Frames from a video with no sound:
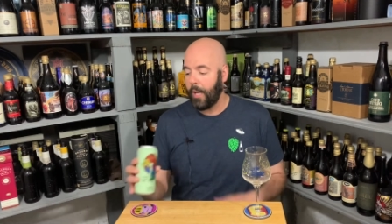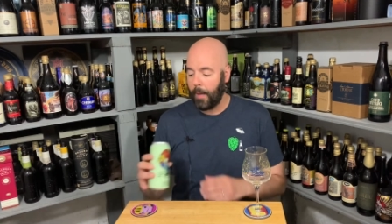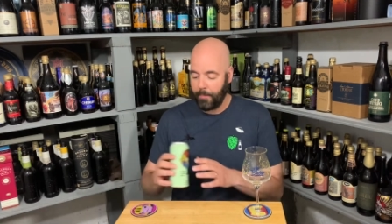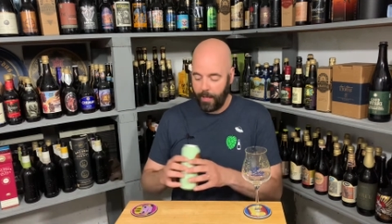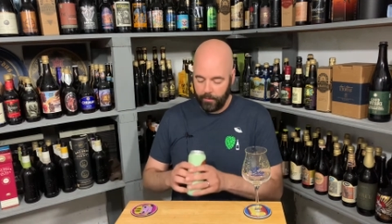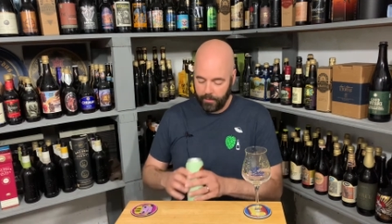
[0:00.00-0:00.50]
I'm
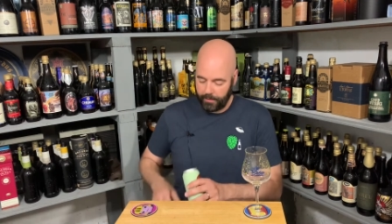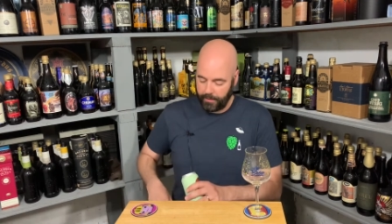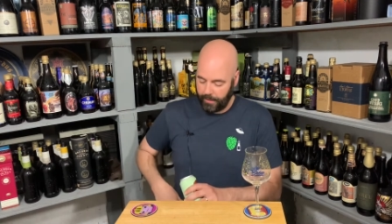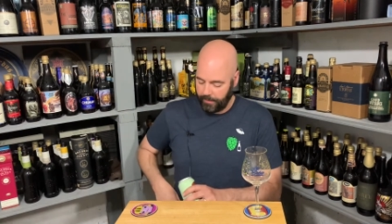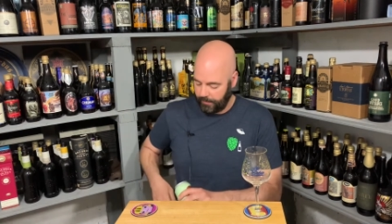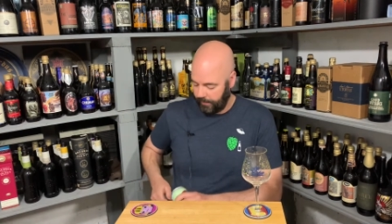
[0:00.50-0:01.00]
not looking
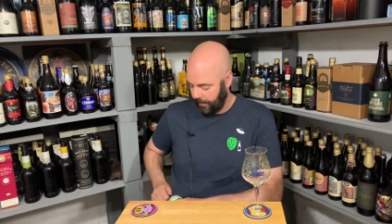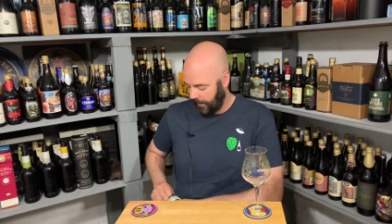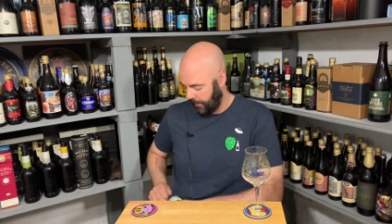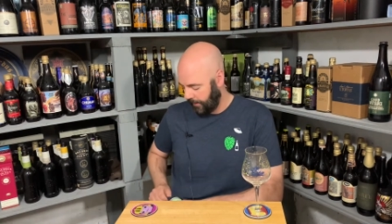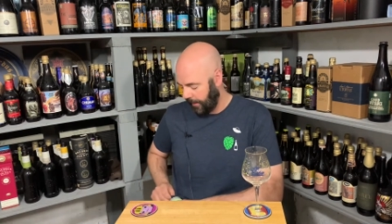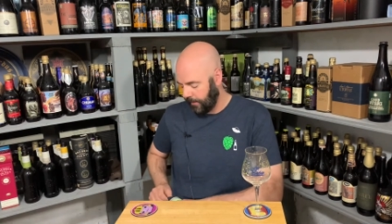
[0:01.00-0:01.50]
at the uh,
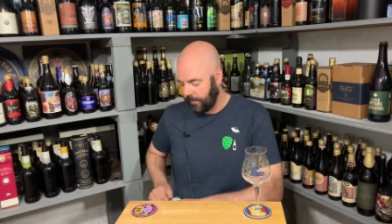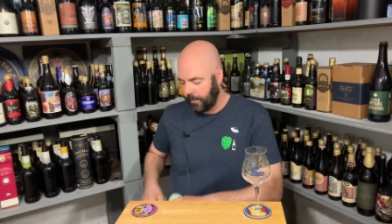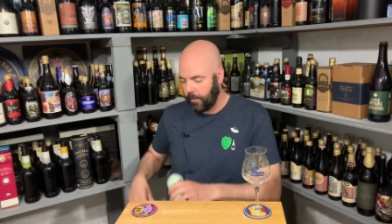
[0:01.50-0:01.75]
tasting